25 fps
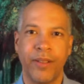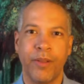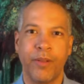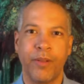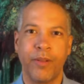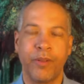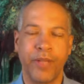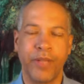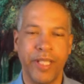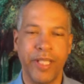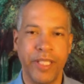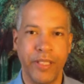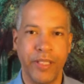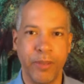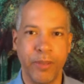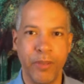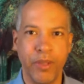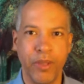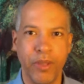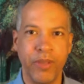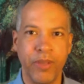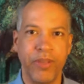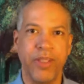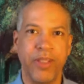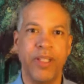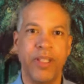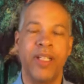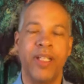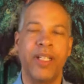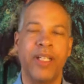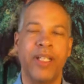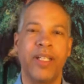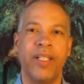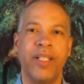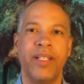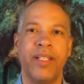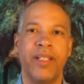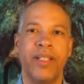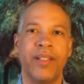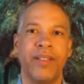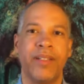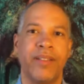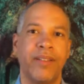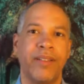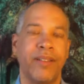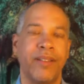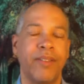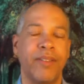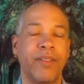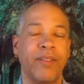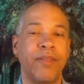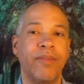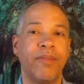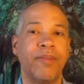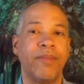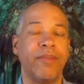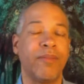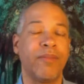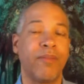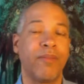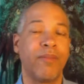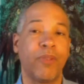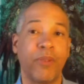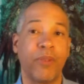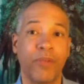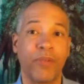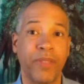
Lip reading: afraid to move on, or